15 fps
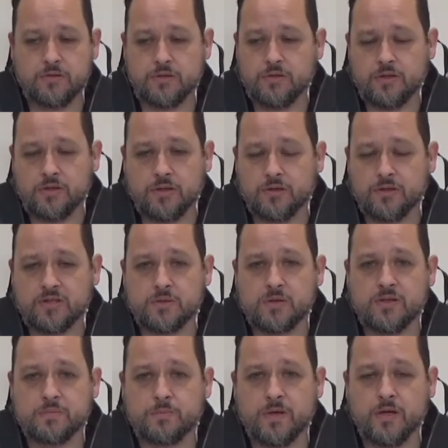you know,
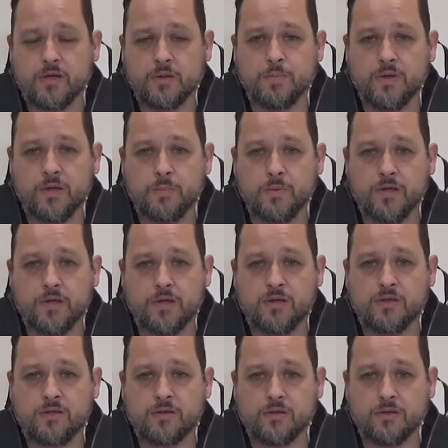it's part of the PPE,
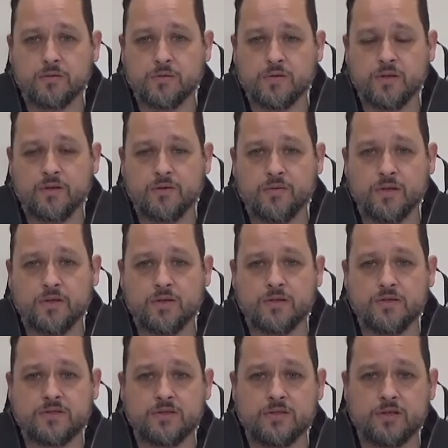and I think
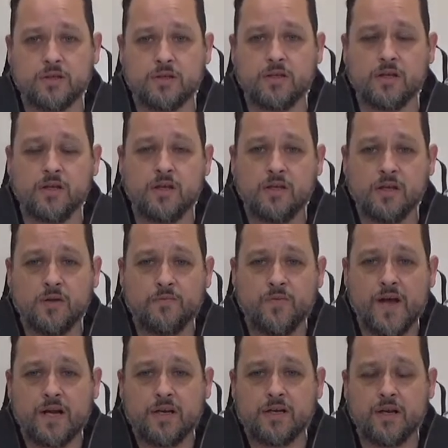it's a
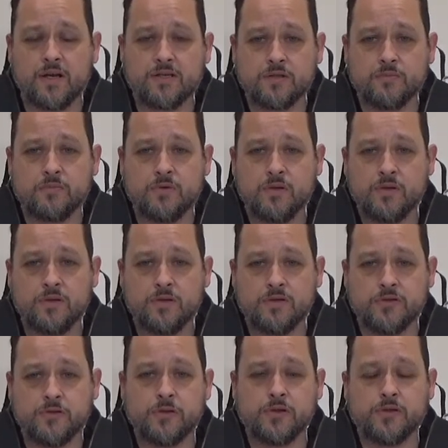valid item
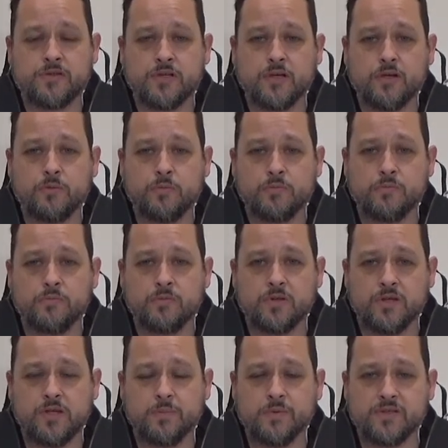to help
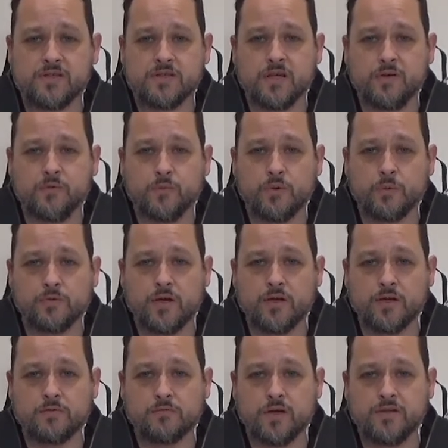keep us safe while we're
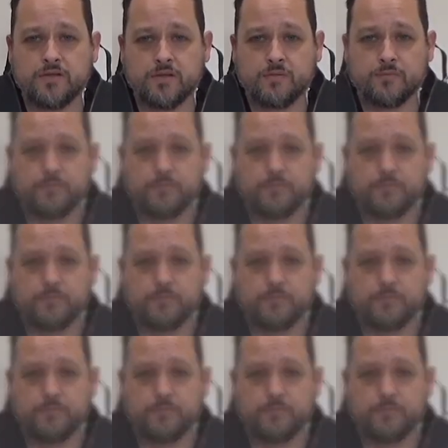out there racing.